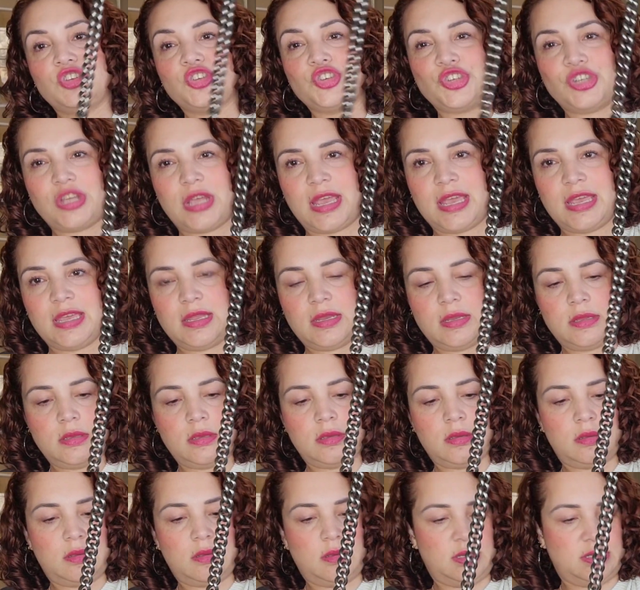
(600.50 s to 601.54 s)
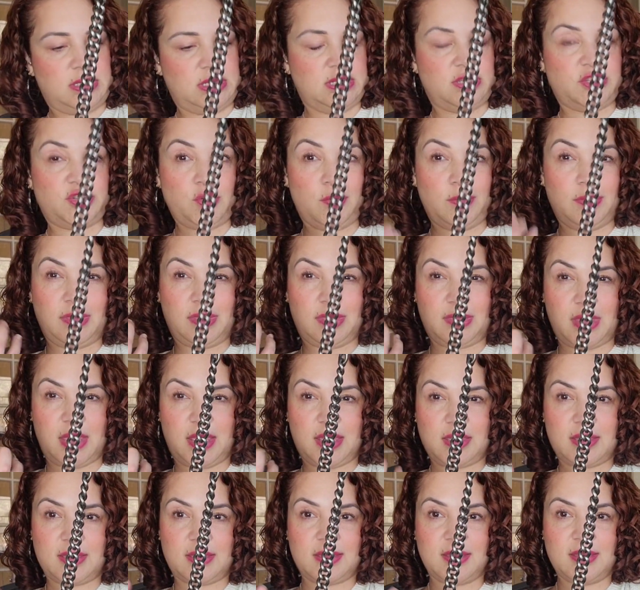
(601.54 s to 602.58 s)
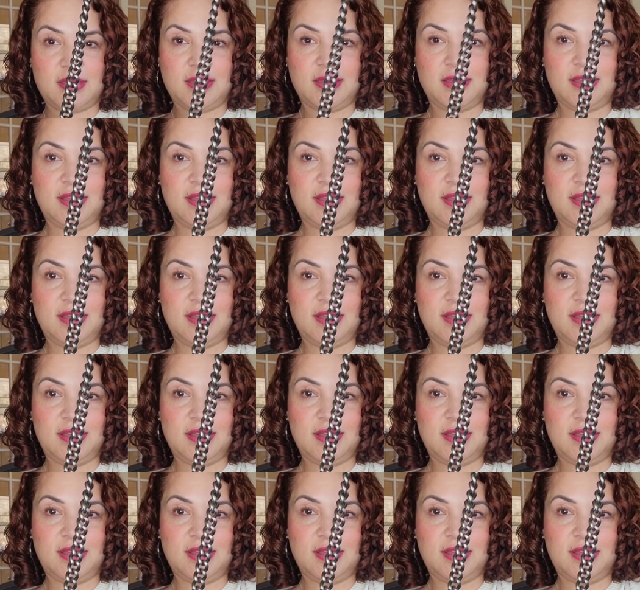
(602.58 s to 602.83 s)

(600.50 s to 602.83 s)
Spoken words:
chain, because it's so thick.